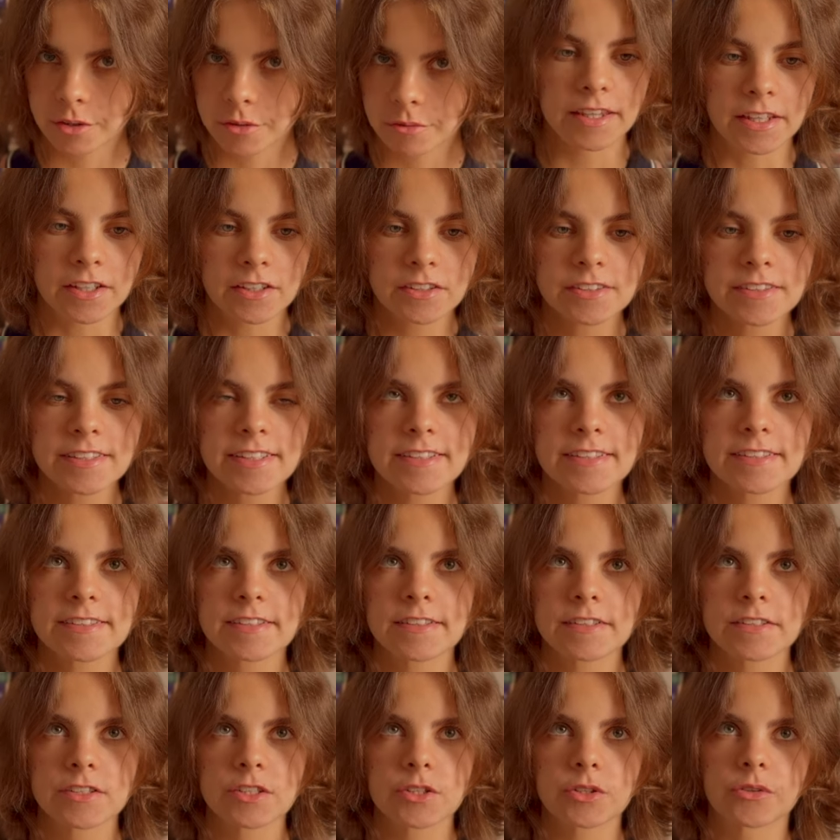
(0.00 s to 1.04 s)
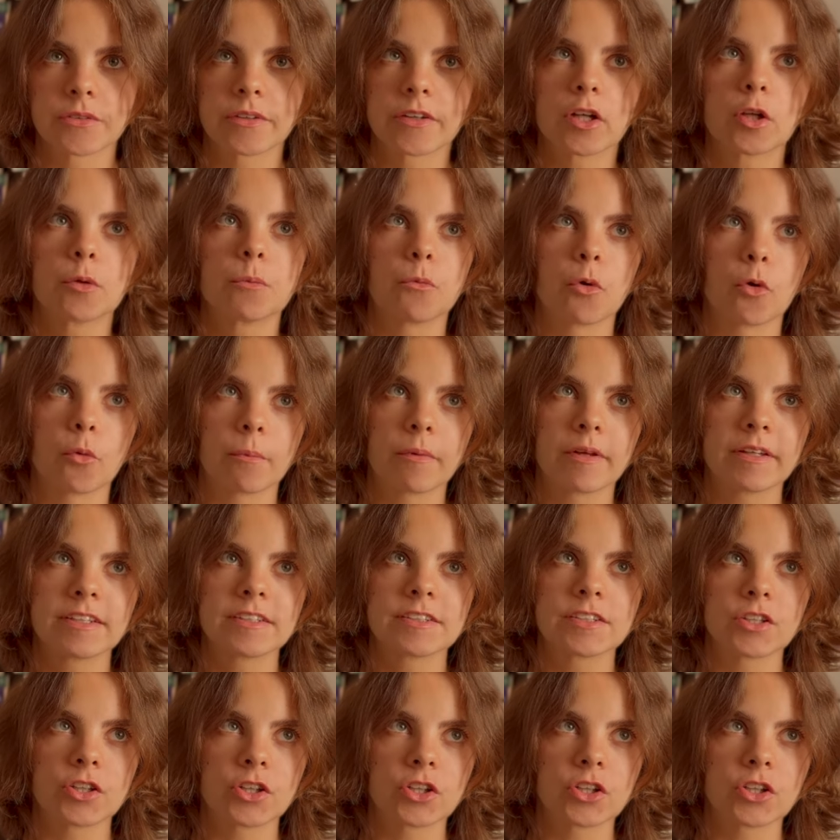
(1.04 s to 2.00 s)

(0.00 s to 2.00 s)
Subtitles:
There's this surreal moment